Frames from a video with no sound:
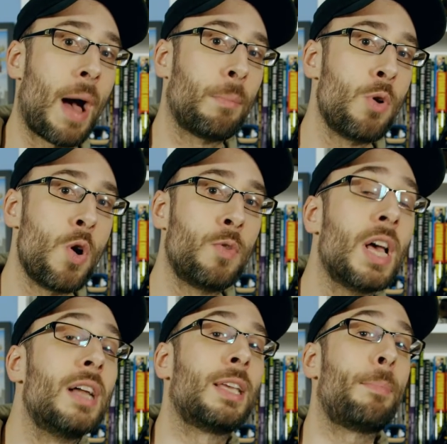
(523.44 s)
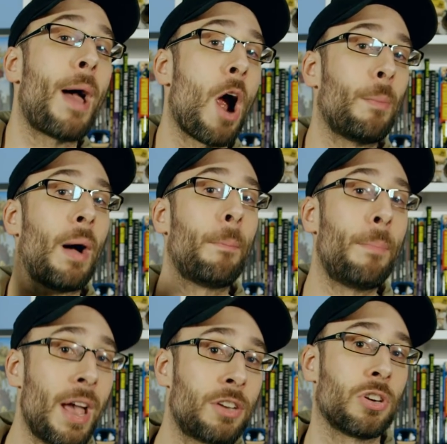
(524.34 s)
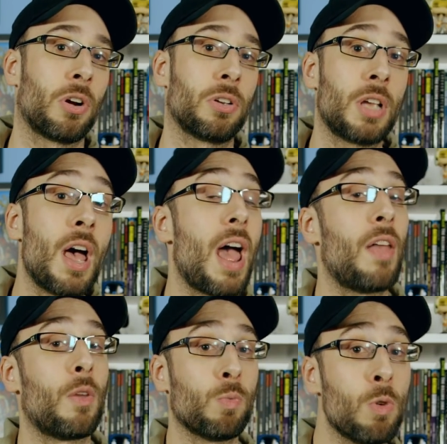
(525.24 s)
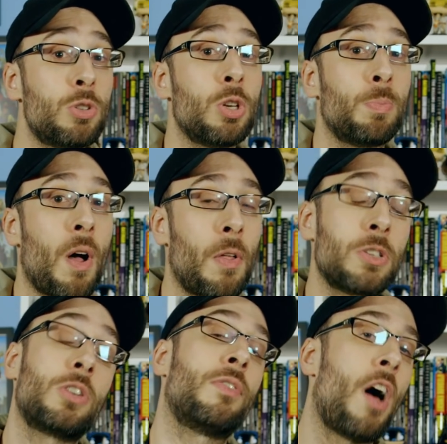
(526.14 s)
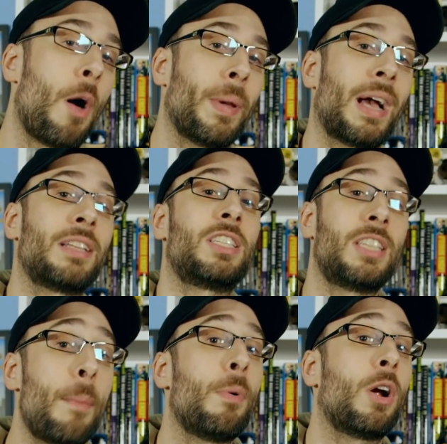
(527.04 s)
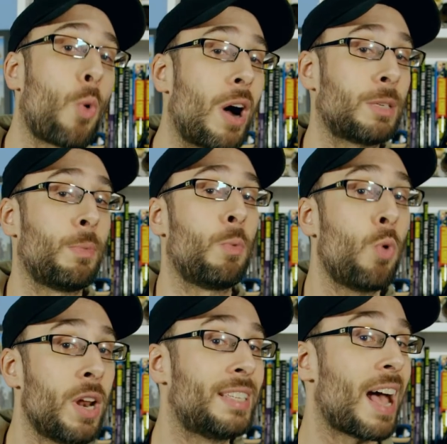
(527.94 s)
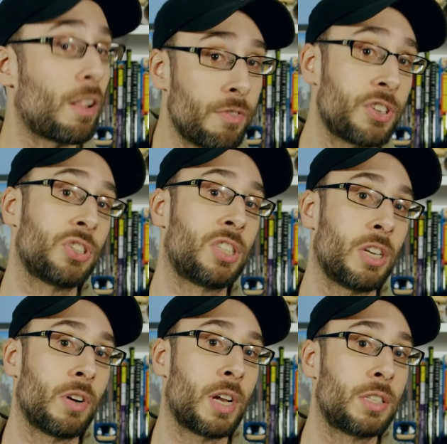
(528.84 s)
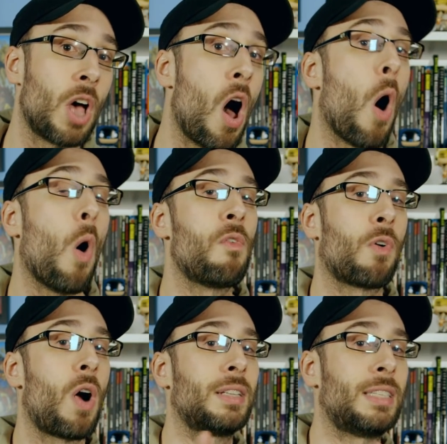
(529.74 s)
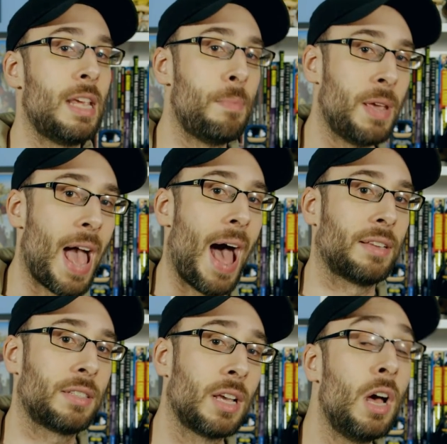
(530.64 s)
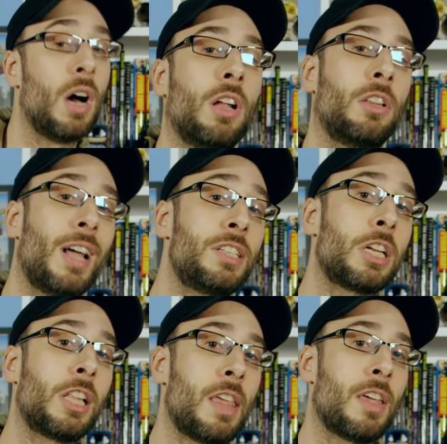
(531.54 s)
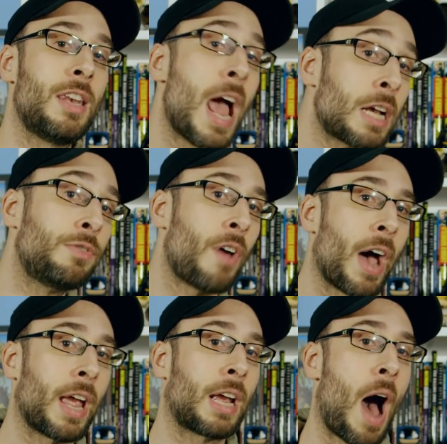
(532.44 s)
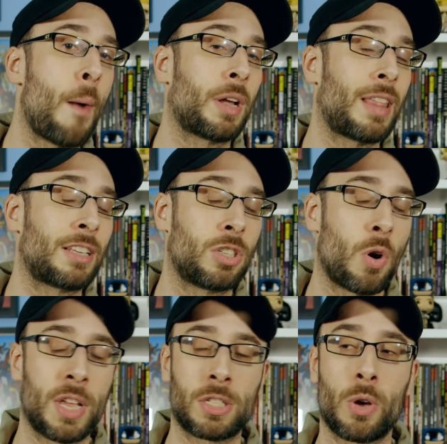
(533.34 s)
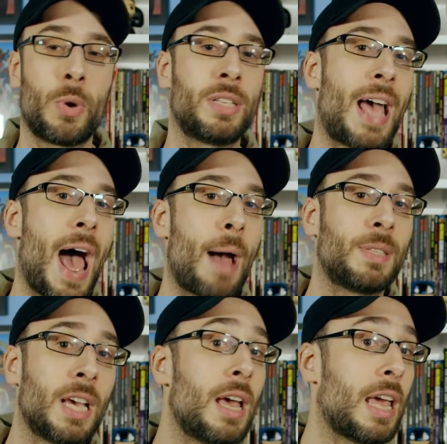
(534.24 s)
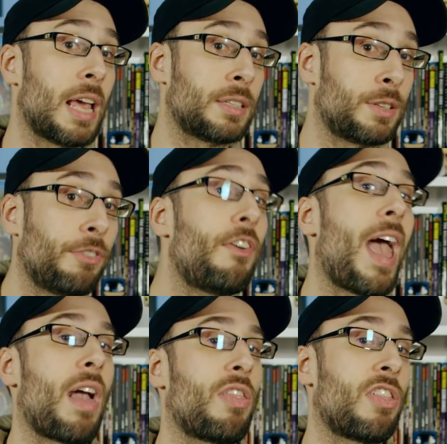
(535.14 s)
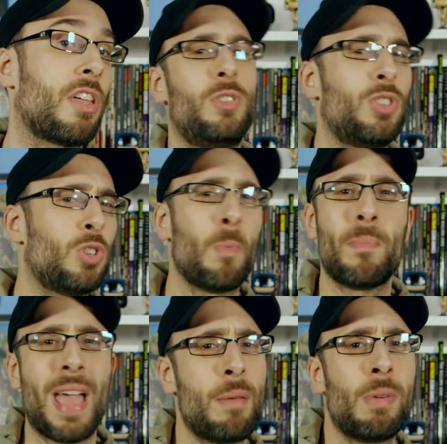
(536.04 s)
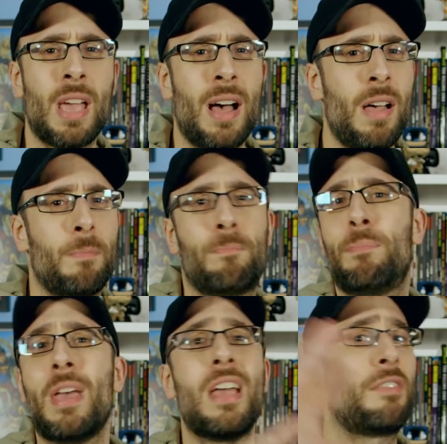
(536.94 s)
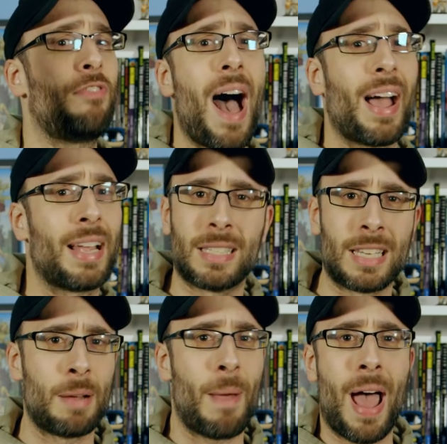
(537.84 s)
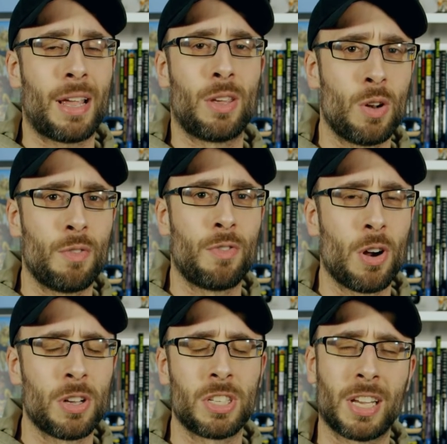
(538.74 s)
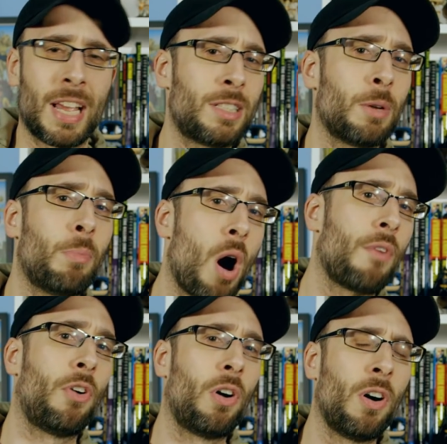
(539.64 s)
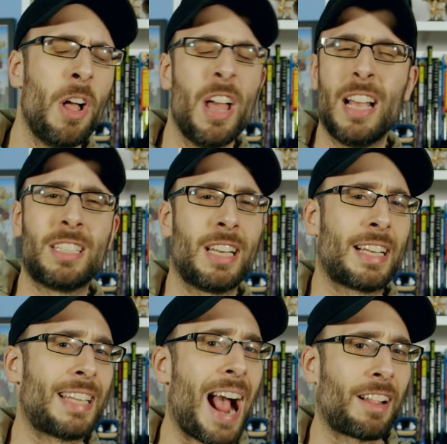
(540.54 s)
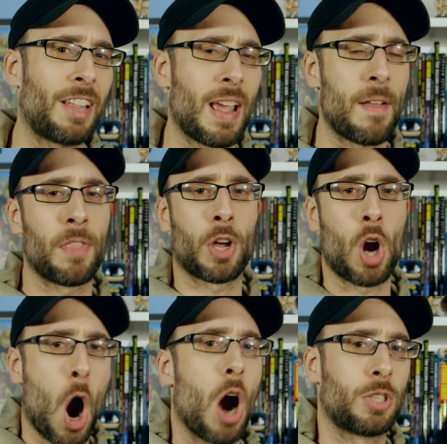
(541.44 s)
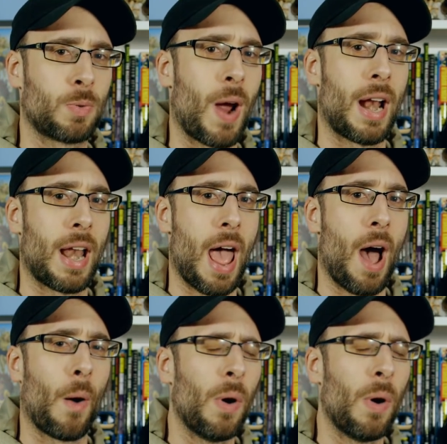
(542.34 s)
got moved to Paramount Pictures, and the Russo brothers are developing a separate Quantum and Woody television series over on TBS. Allegedly, the next Valiant comic that Sony is going to adapt is Faith. So maybe a big Valiant cinematic universe akin to Marvel isn't exactly in the cards right now.